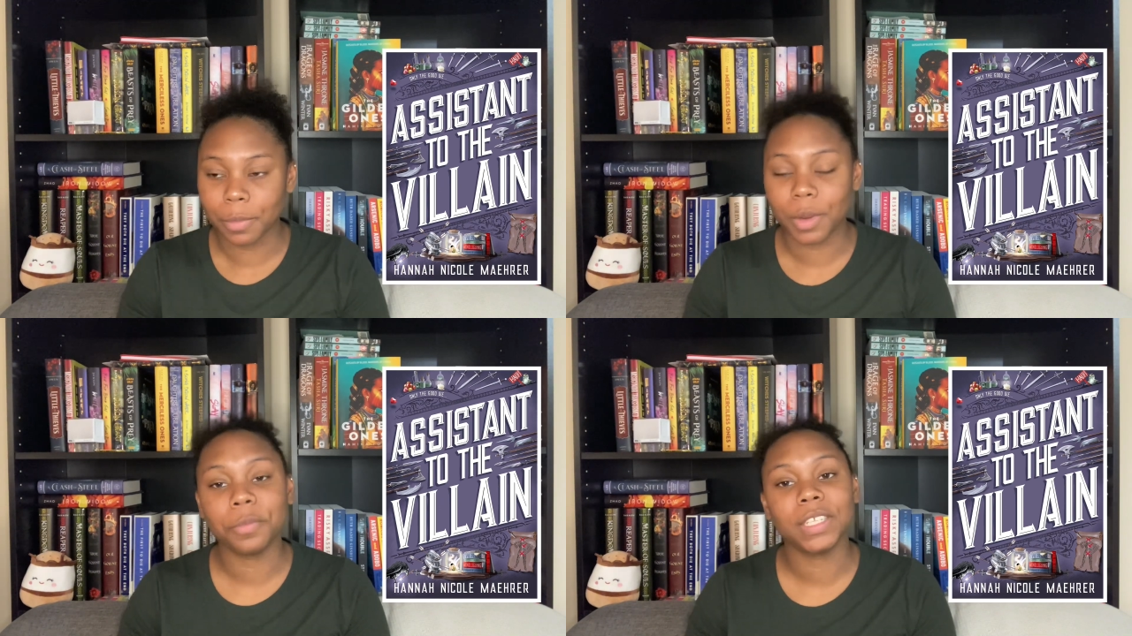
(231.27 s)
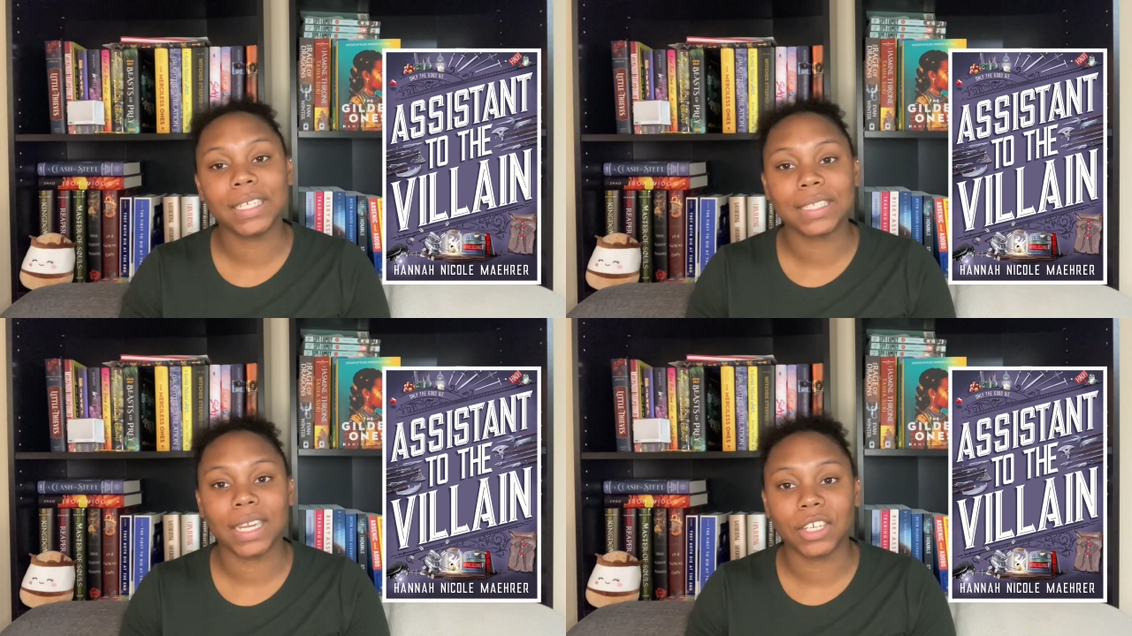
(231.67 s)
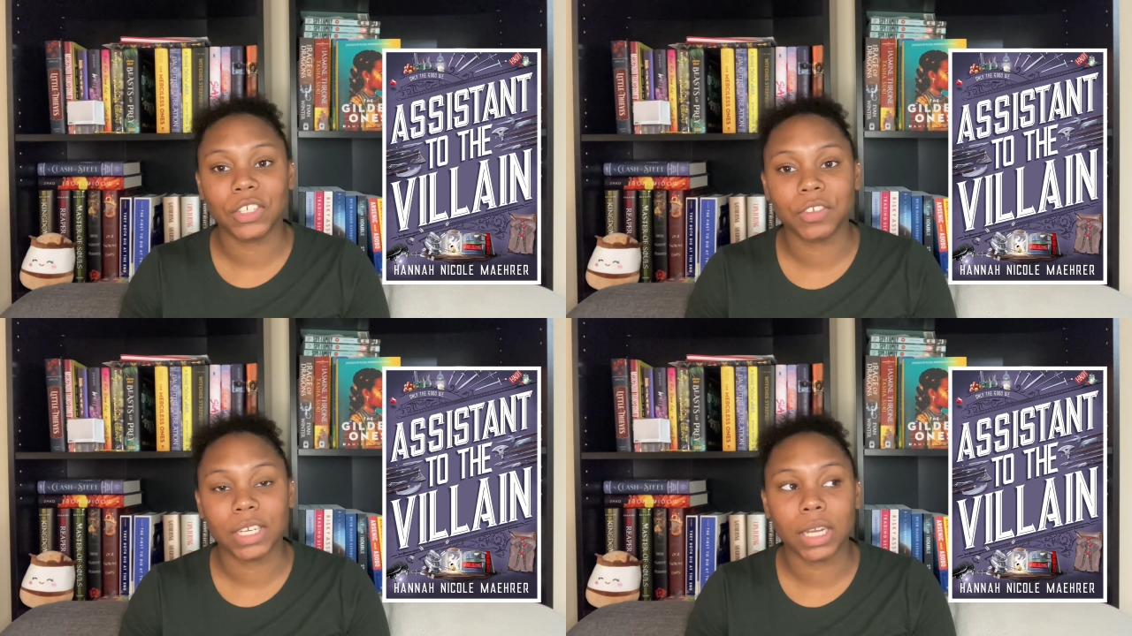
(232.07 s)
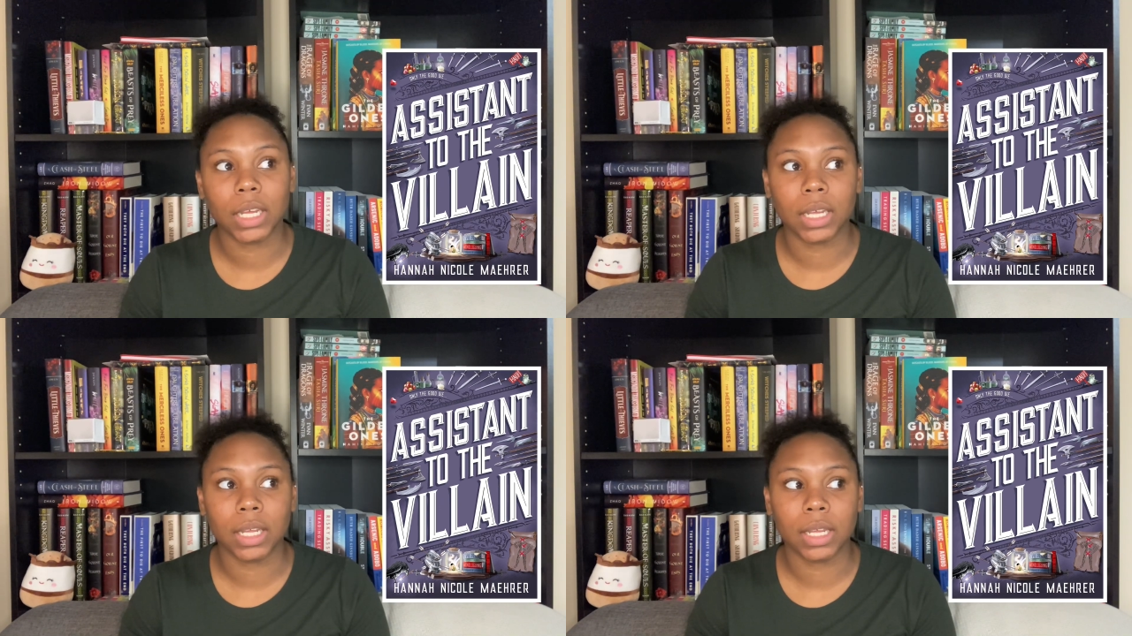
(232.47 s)
But I'm really excited to read it.
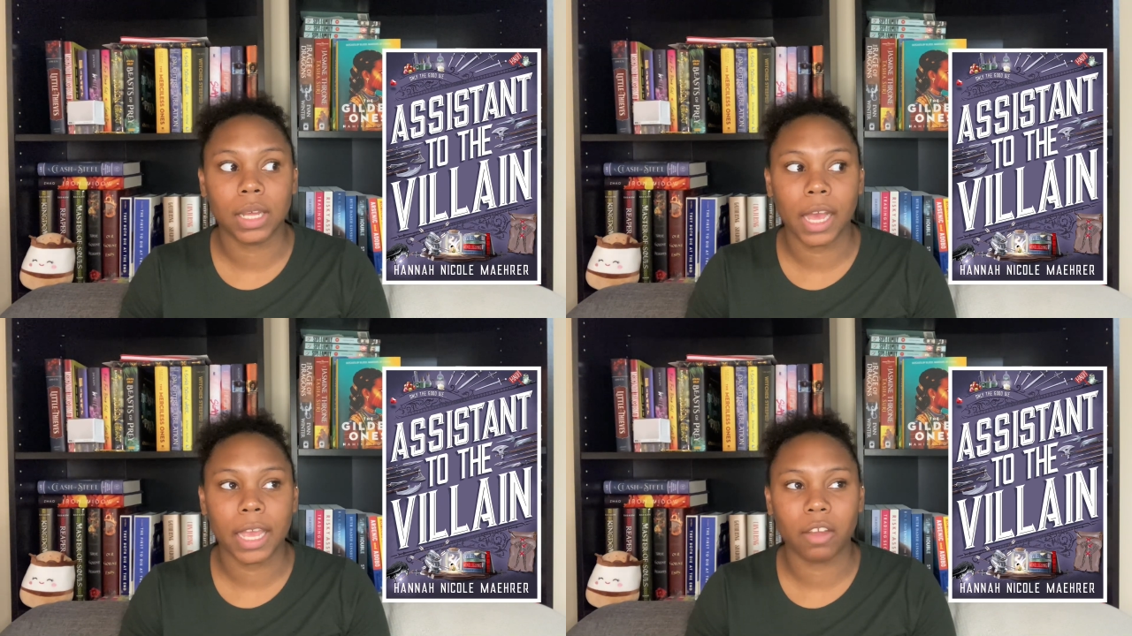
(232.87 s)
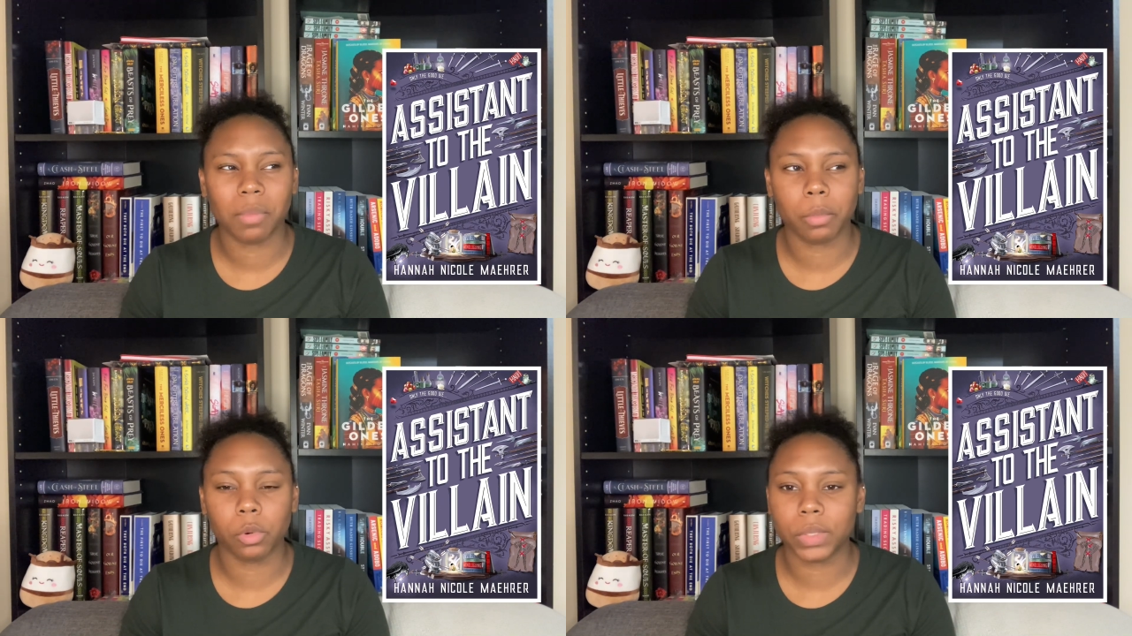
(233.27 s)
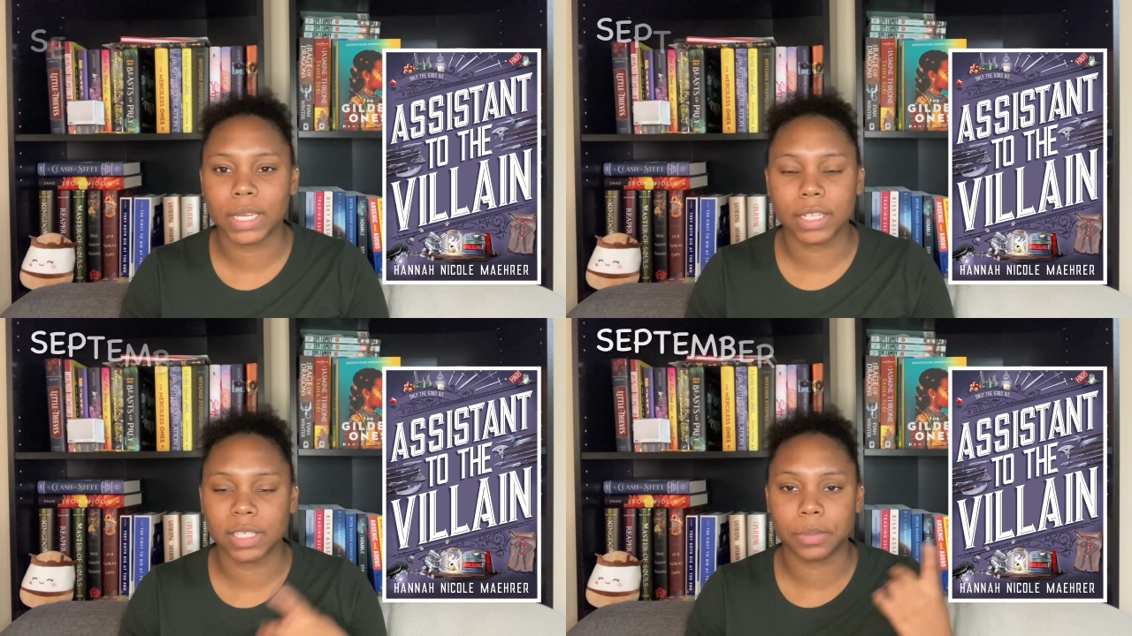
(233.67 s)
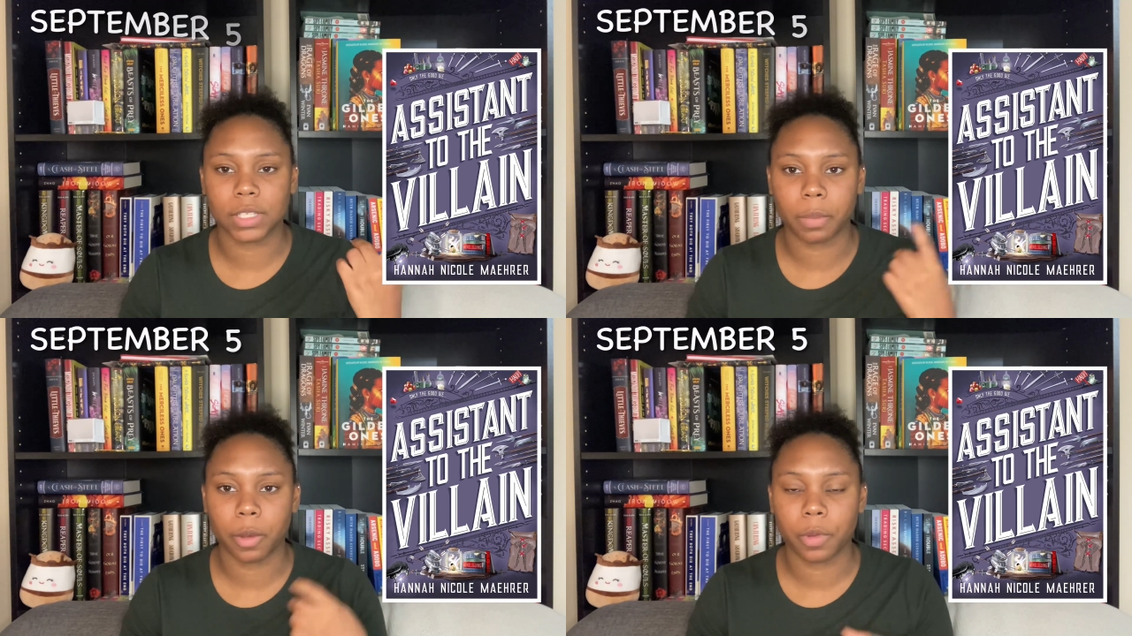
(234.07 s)
I can't remember what date it's
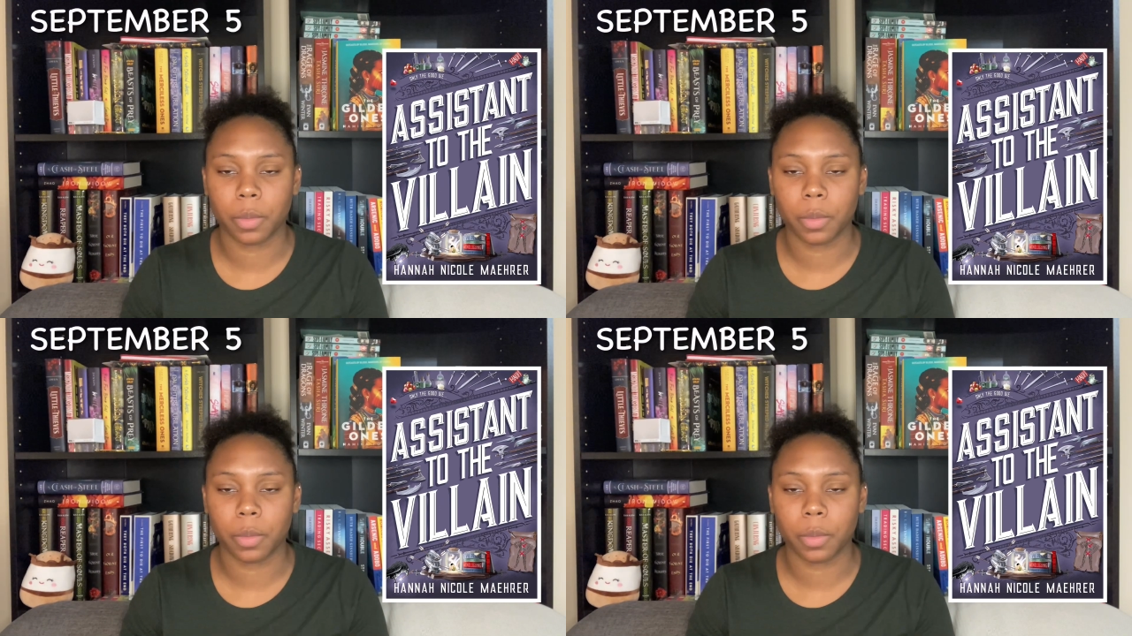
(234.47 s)
supposed to come out,